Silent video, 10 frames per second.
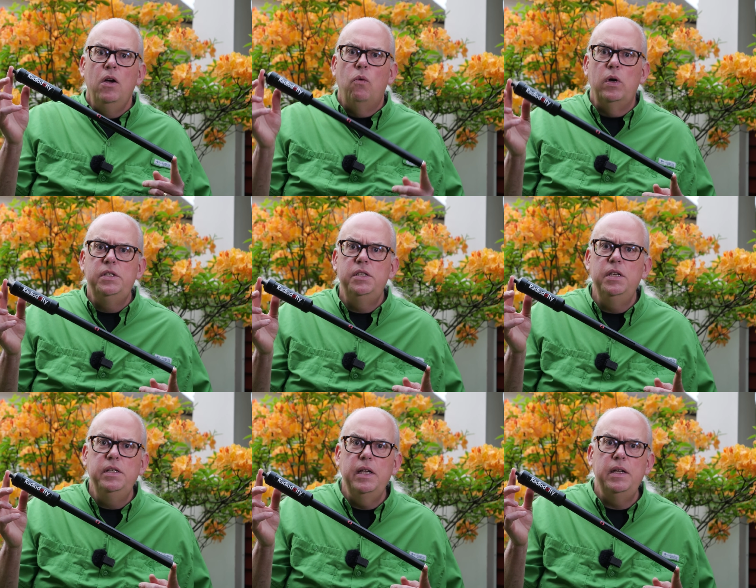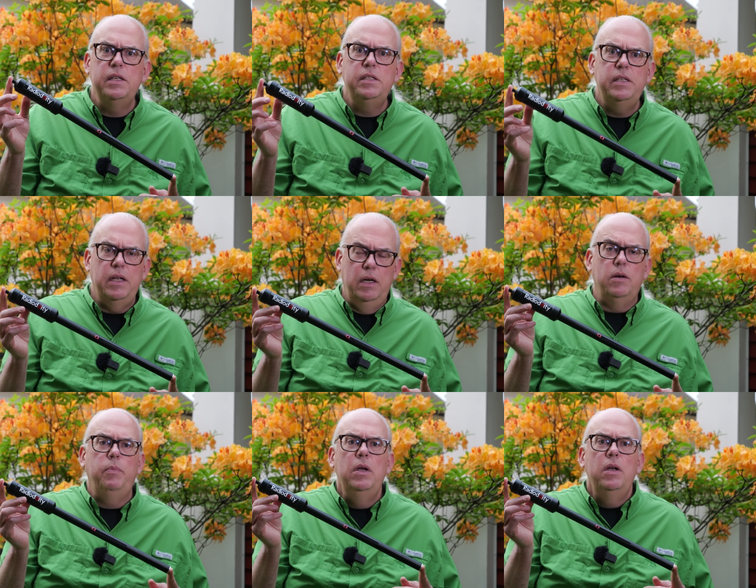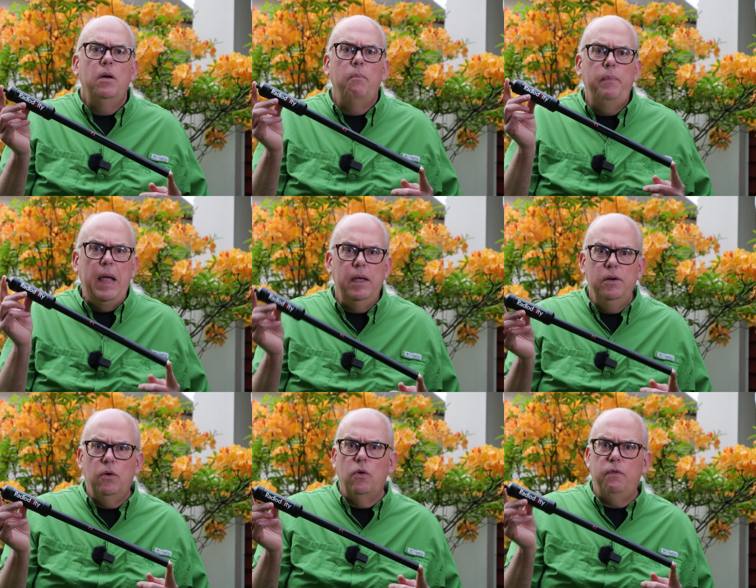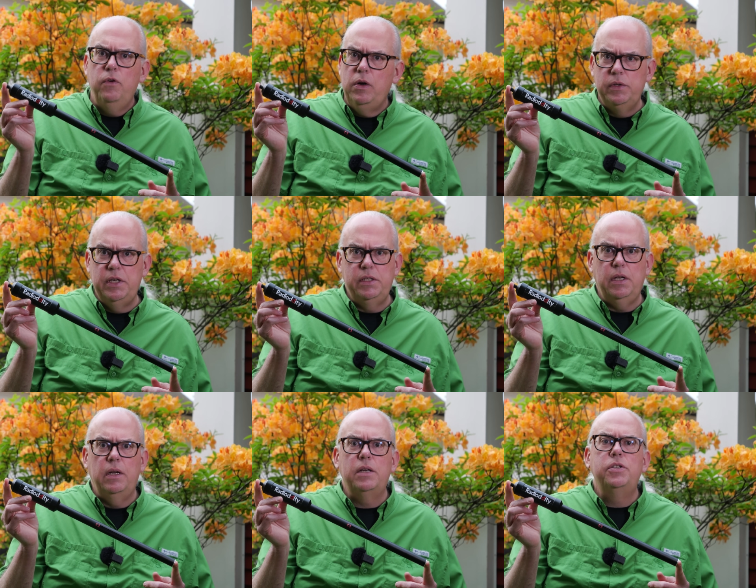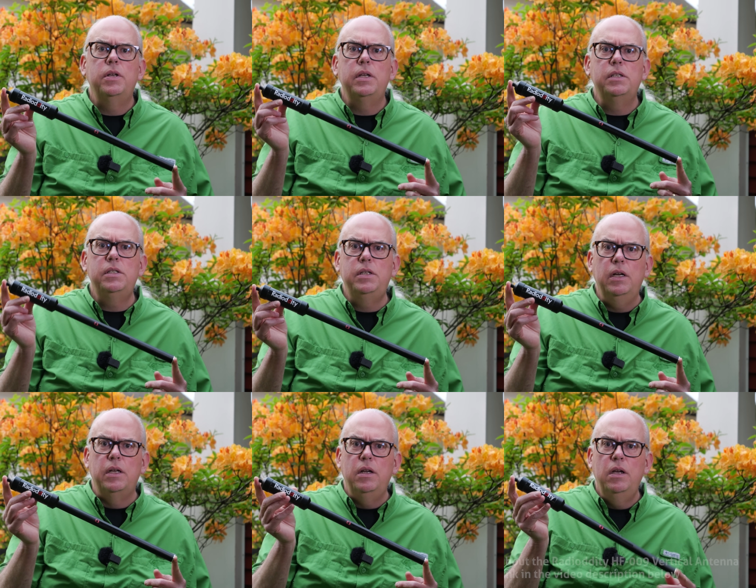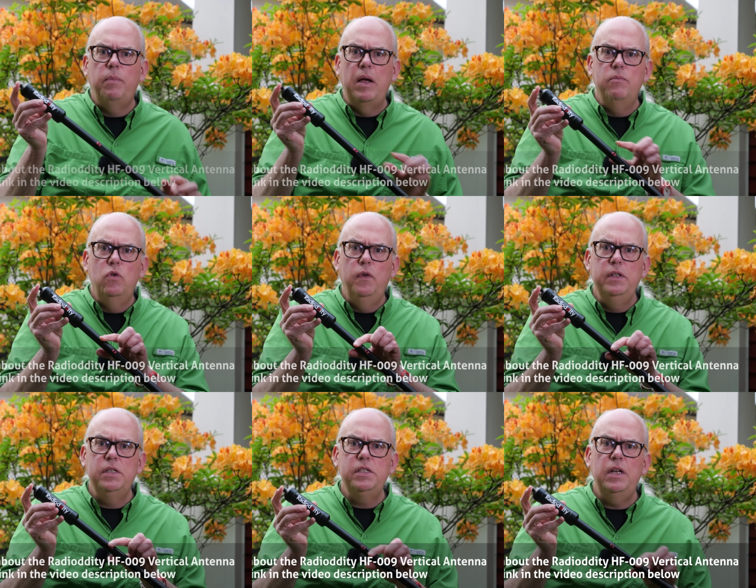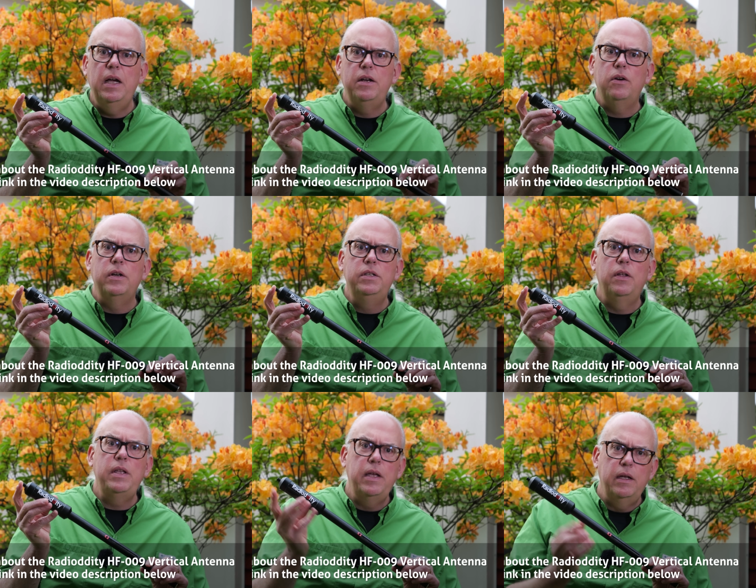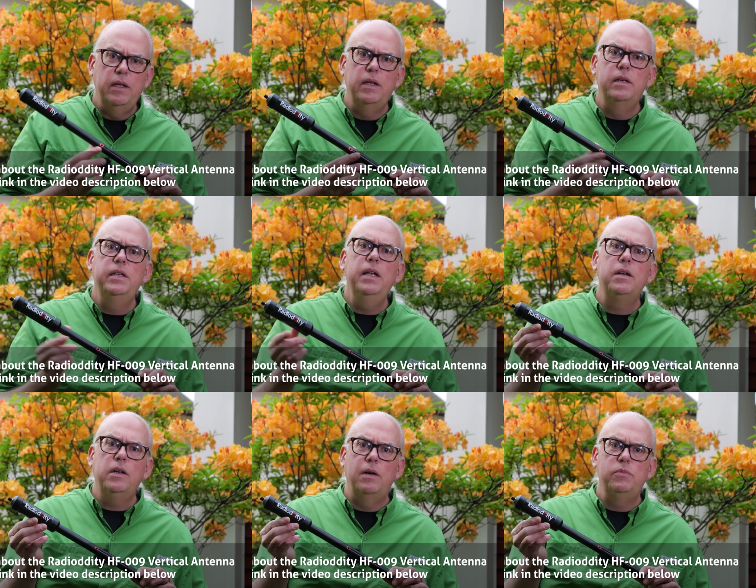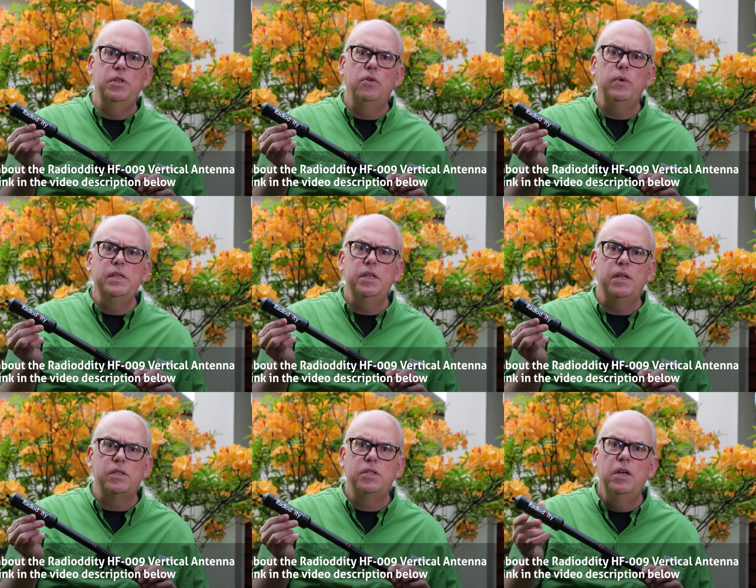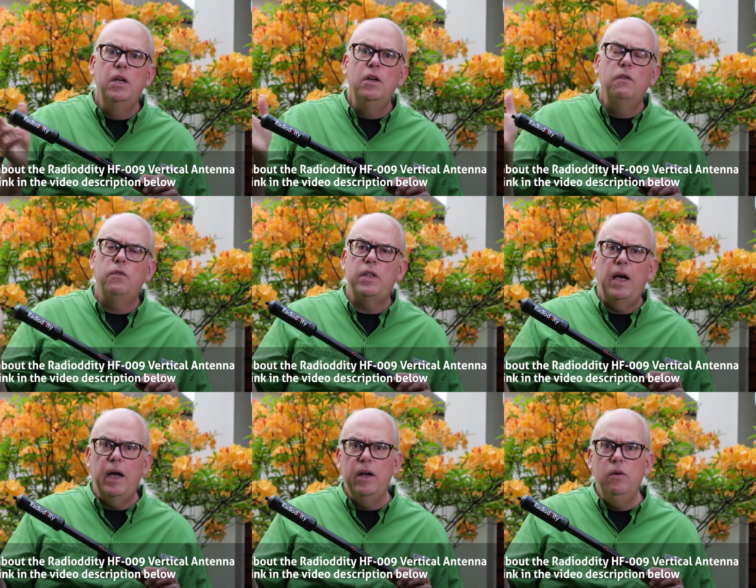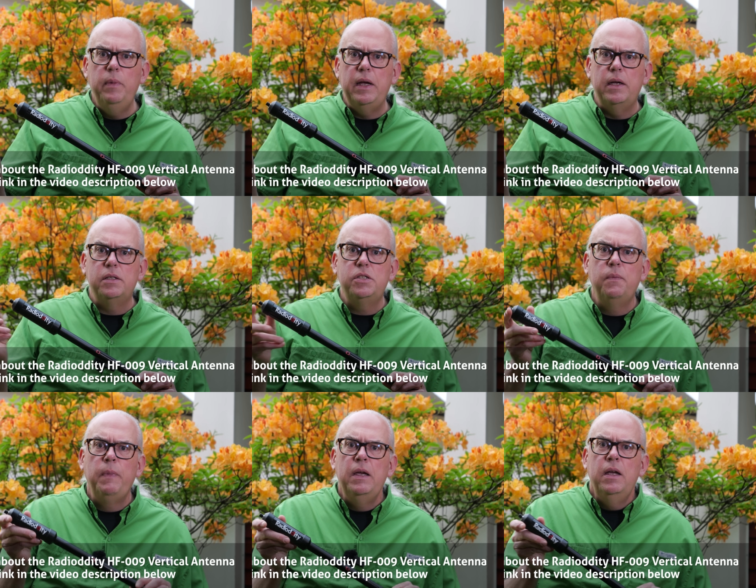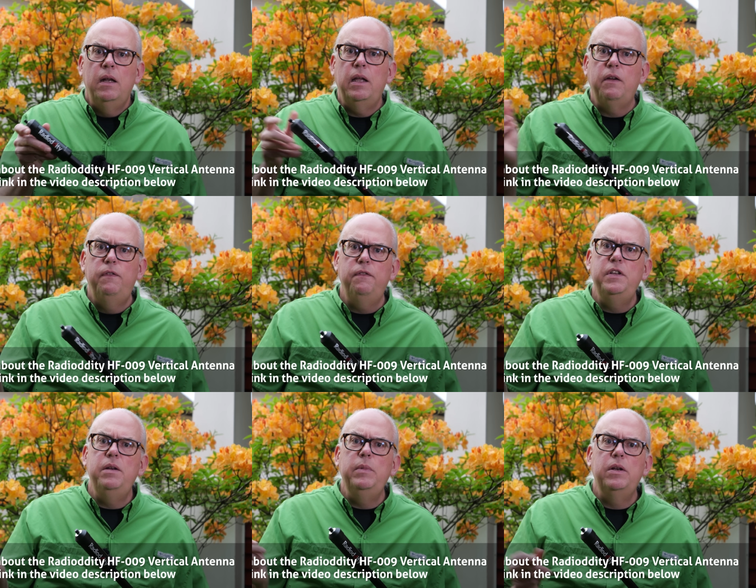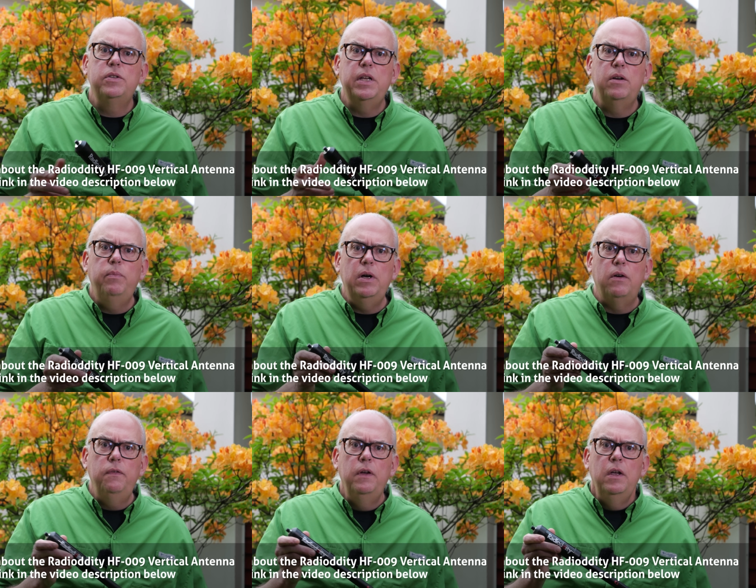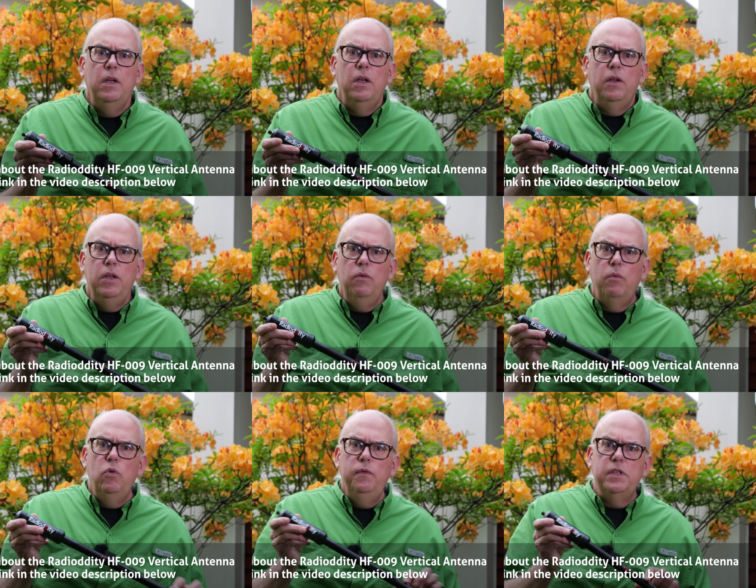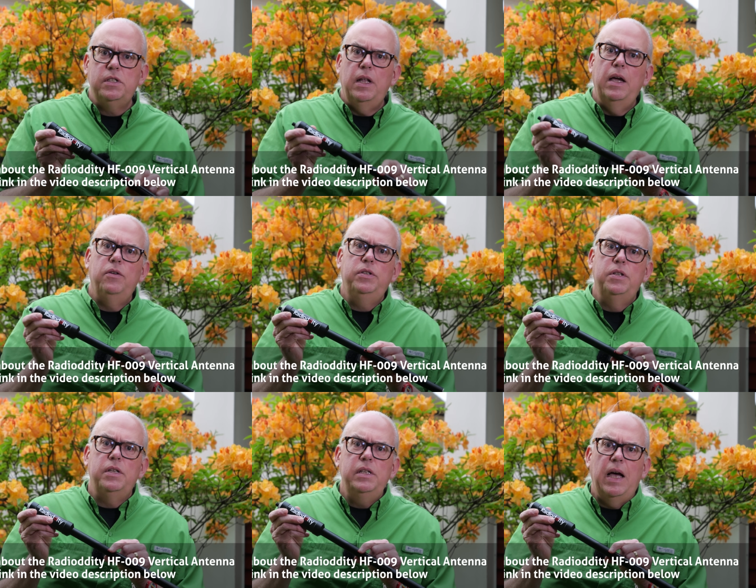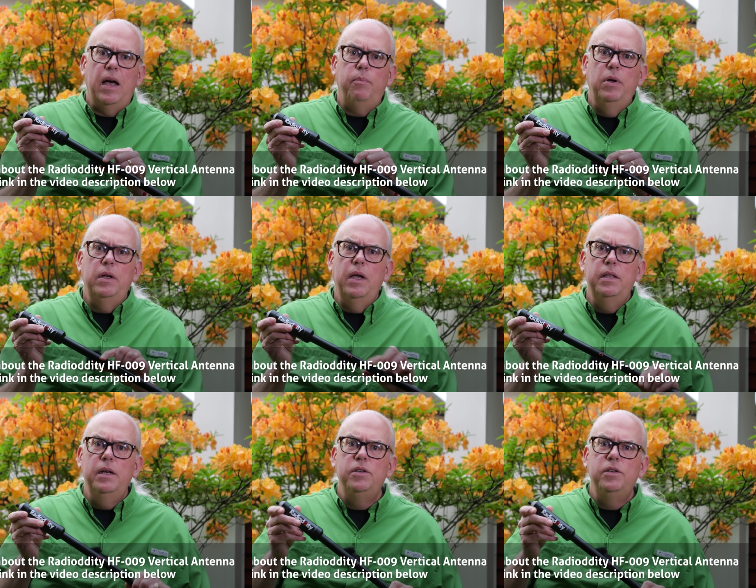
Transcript: Once this antenna is set up, band or frequency selection is done by moving the slider until the antenna comes into resonance. For the higher bands, like 15 meters and above, you will move the slider to the top and then